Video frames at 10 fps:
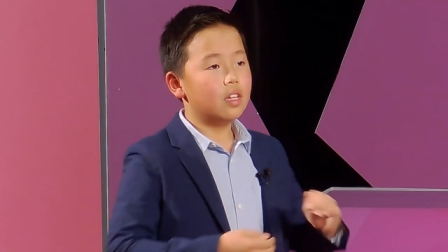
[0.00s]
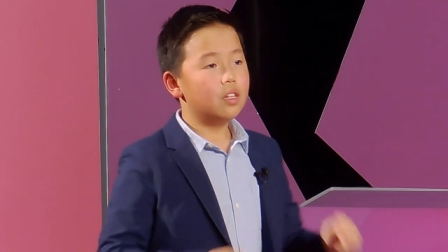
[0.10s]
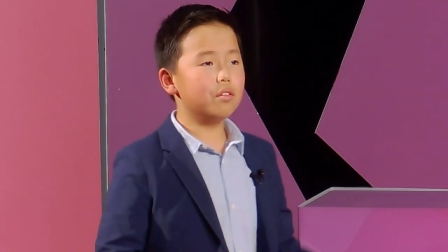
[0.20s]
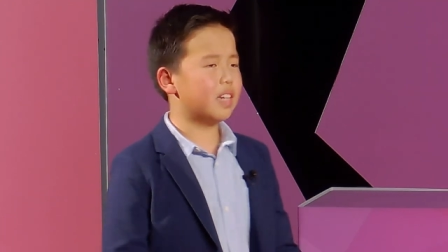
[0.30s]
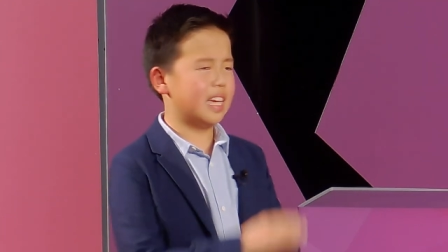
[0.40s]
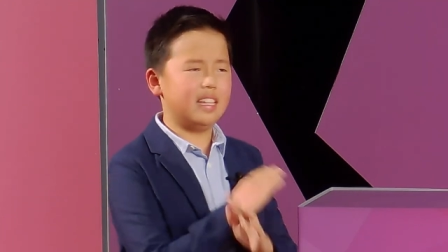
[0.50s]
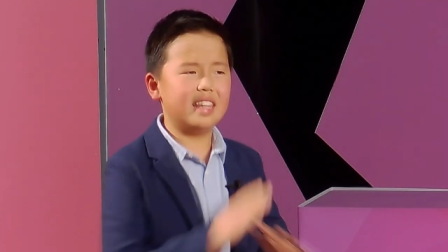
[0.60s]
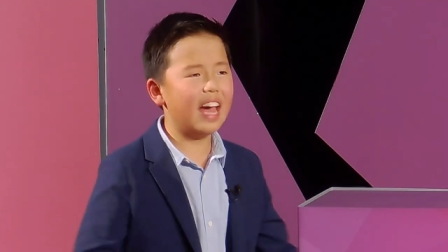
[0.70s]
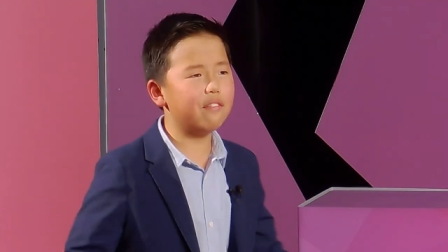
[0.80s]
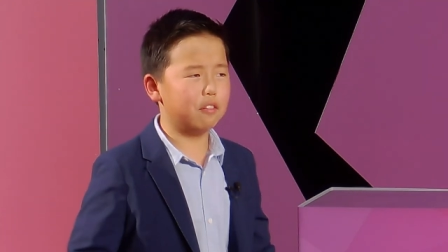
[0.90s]
You can
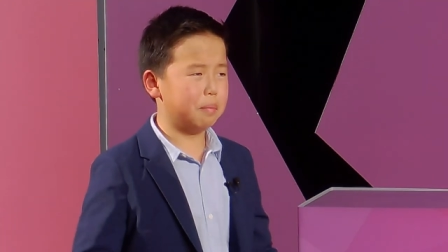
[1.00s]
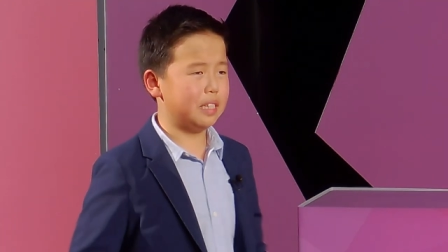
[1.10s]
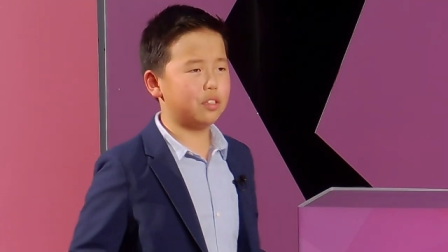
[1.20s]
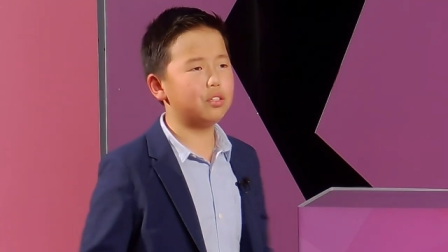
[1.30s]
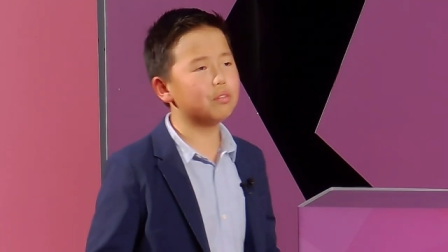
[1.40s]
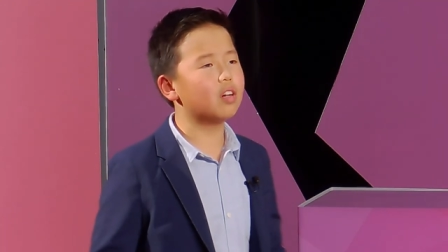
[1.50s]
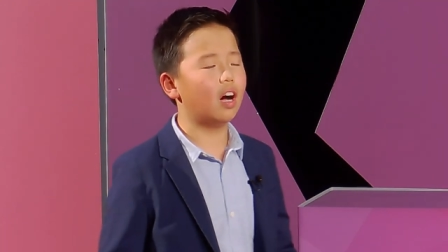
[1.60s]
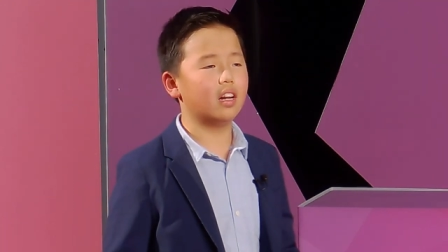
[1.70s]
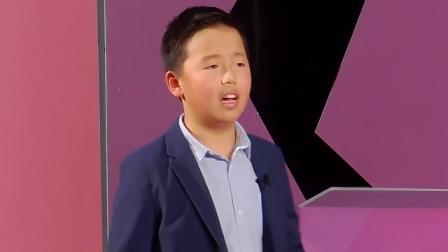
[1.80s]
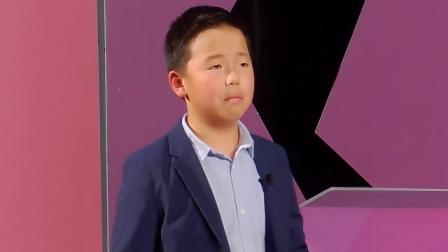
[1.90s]
never be too
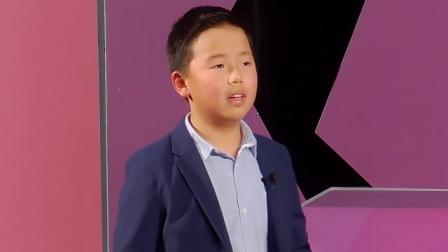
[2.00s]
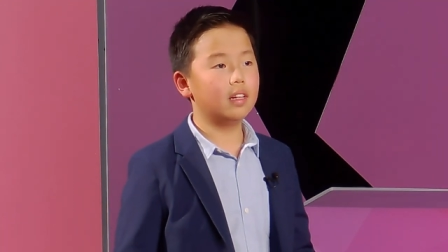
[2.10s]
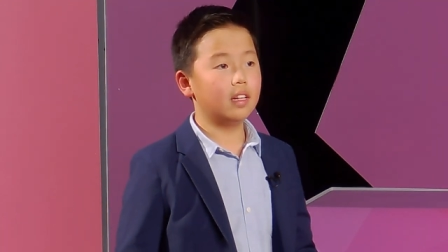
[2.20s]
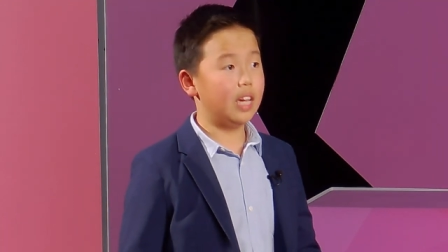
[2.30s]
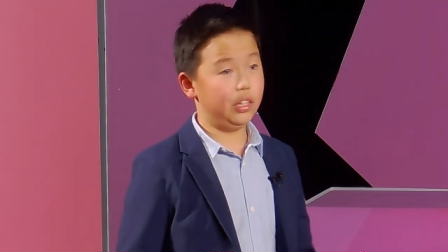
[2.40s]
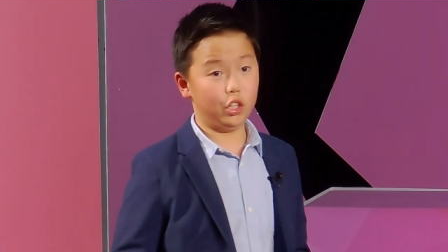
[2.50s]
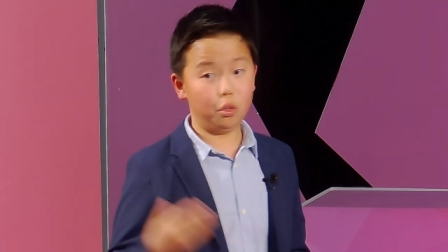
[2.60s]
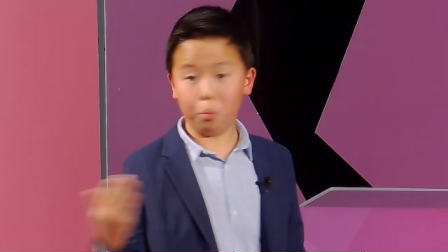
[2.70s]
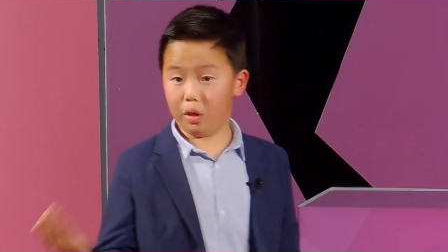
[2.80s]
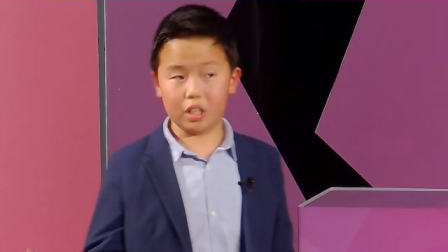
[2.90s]
caught up in your
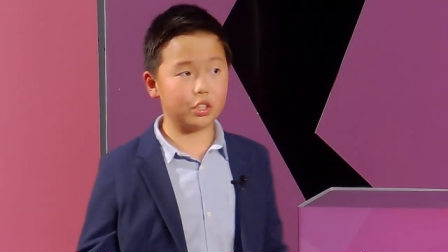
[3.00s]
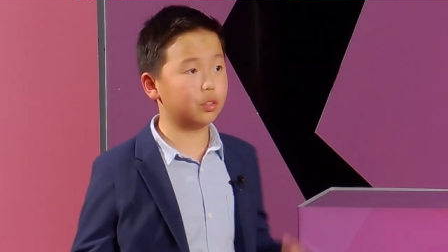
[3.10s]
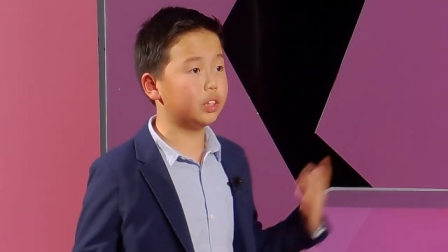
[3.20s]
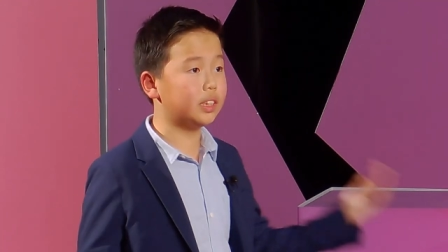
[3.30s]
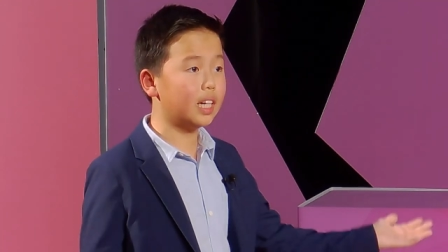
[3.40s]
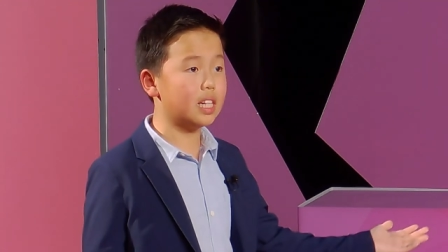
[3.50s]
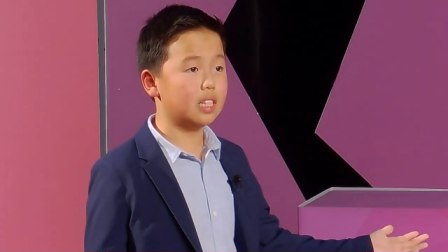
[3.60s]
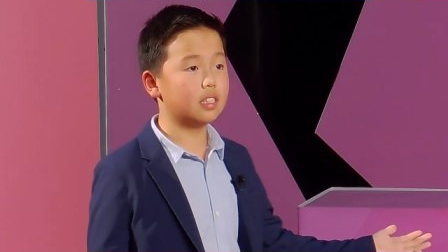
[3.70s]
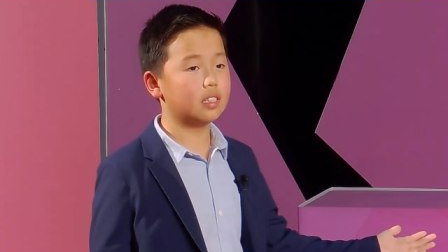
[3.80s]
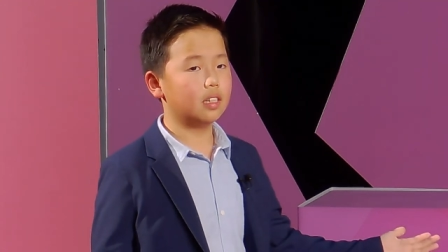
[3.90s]
works or
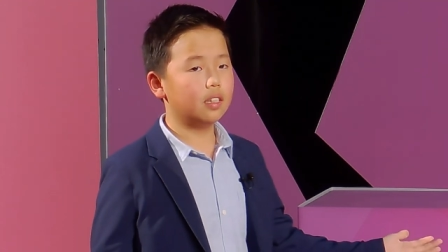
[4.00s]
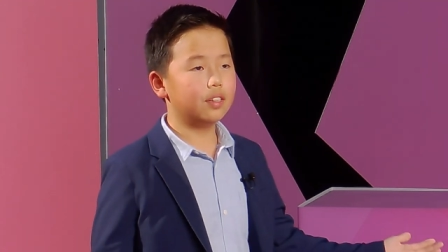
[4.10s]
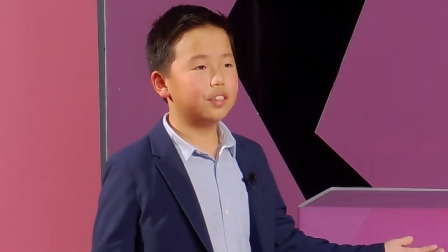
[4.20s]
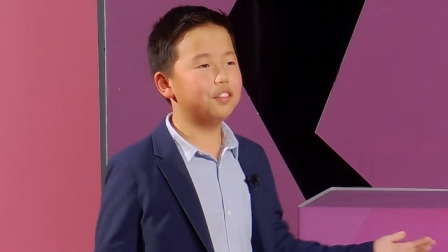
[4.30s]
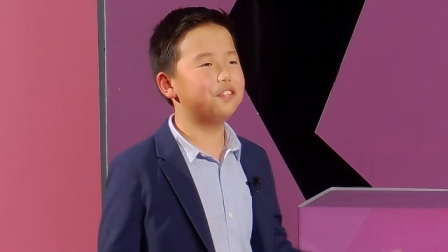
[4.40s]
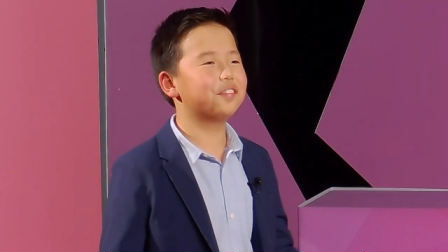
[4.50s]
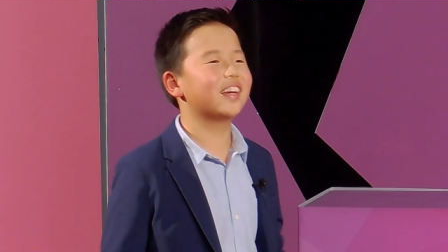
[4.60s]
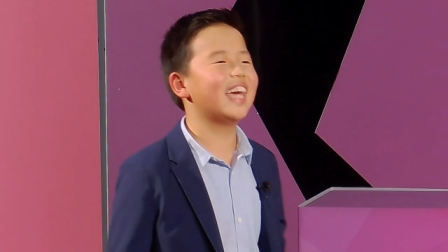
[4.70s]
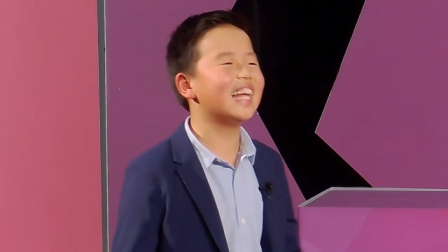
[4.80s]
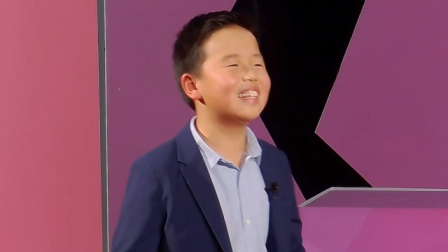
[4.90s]
studies to
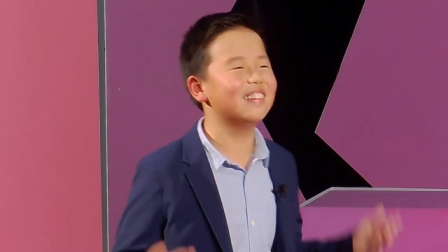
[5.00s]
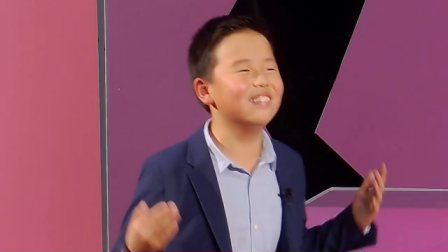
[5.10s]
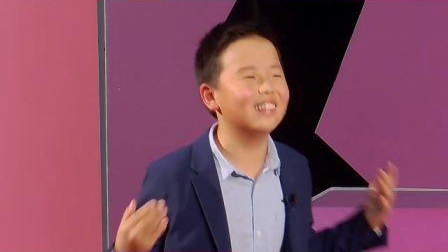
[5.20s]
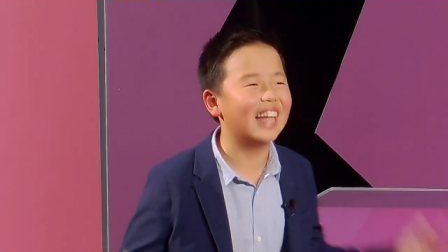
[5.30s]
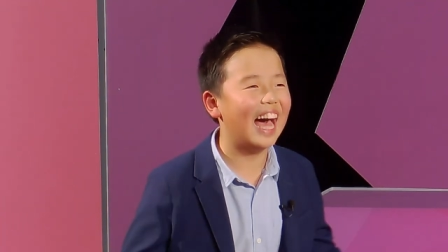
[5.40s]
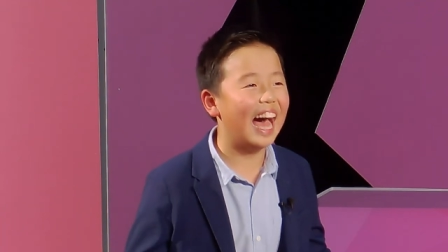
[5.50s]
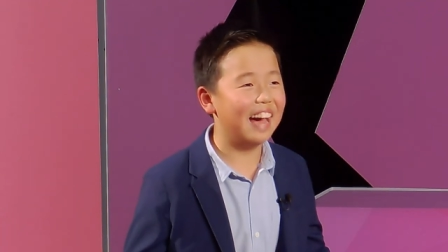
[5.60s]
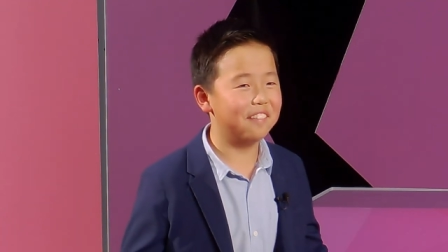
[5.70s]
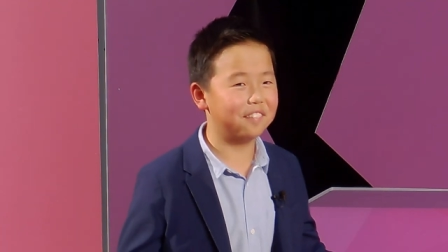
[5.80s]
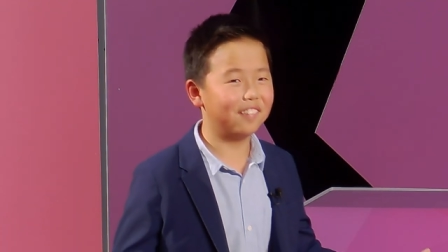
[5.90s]
forget to
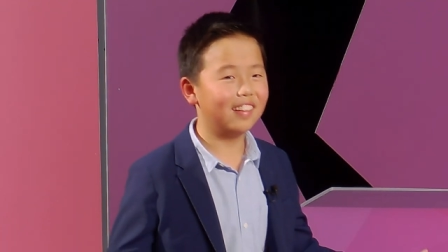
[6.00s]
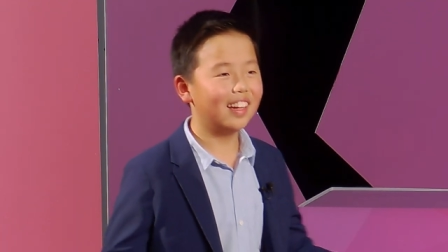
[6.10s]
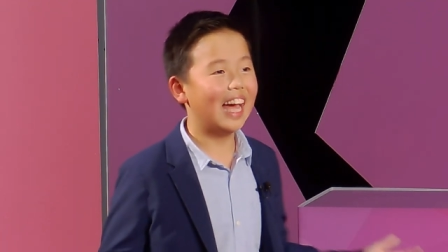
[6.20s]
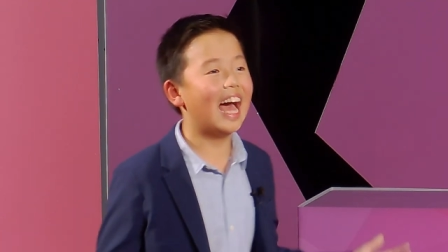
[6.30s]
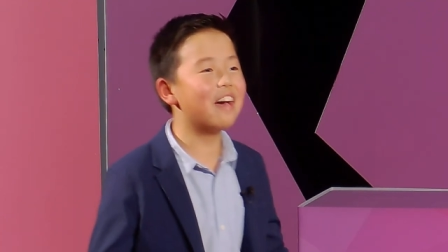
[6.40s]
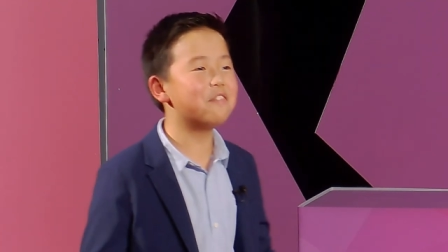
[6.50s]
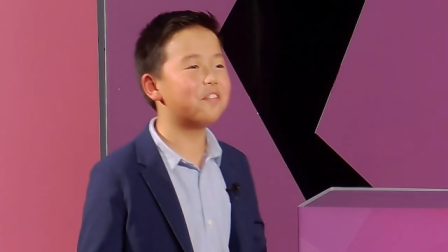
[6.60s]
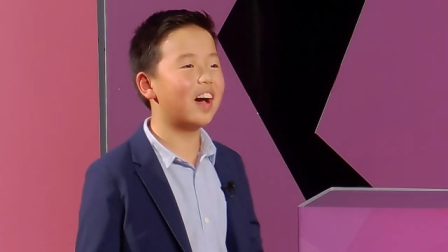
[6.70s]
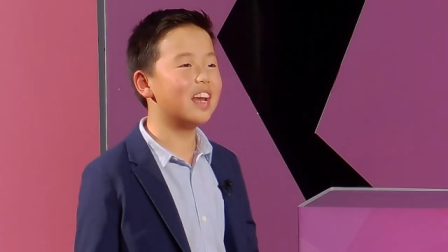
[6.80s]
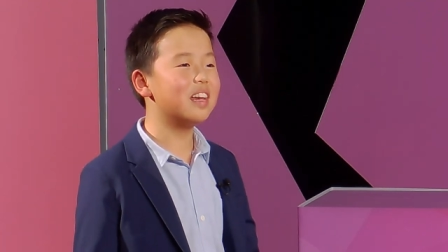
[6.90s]
laugh, have
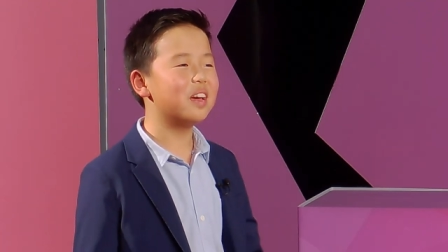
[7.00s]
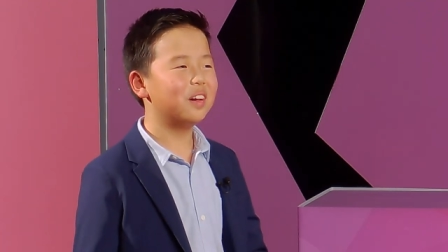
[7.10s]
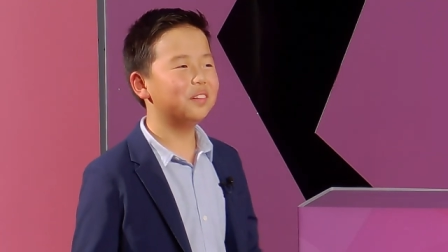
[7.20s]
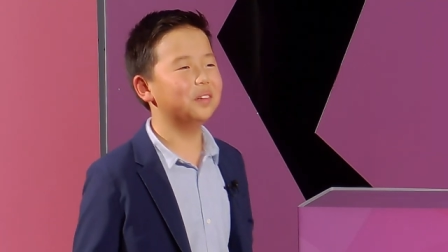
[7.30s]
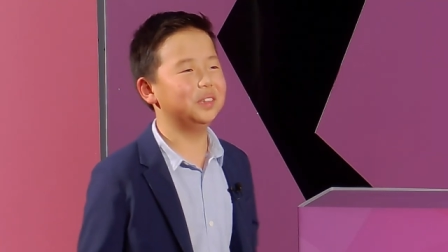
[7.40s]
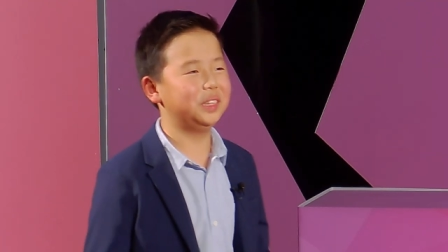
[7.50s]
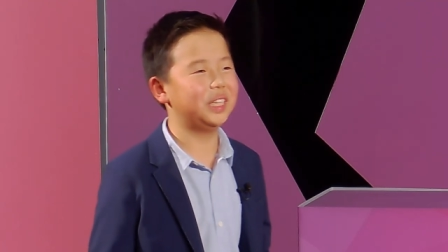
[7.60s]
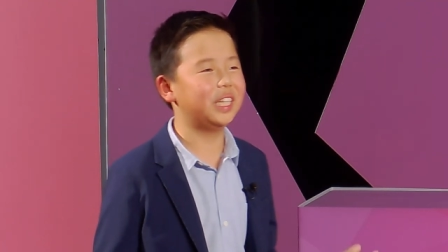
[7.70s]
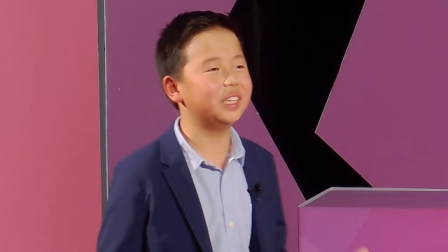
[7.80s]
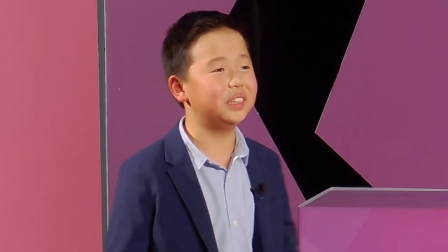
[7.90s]
fun, or
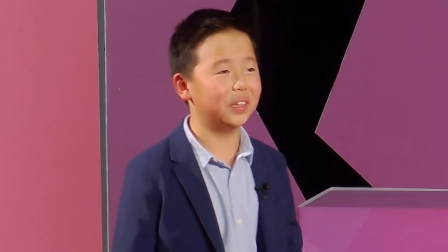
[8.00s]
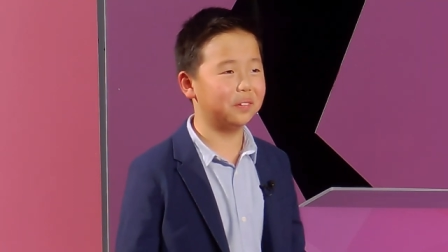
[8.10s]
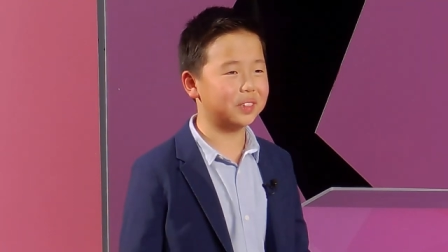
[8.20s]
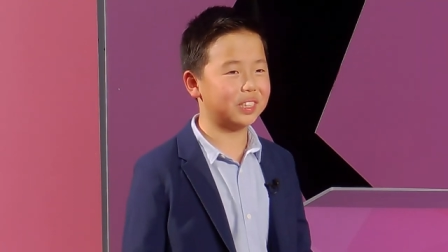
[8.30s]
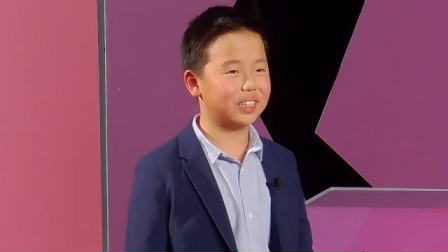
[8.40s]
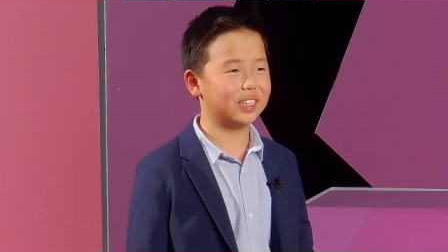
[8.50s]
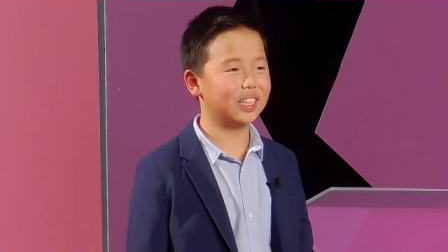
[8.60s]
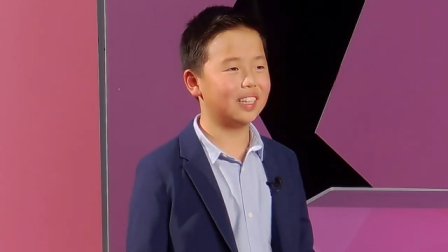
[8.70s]
share jokes.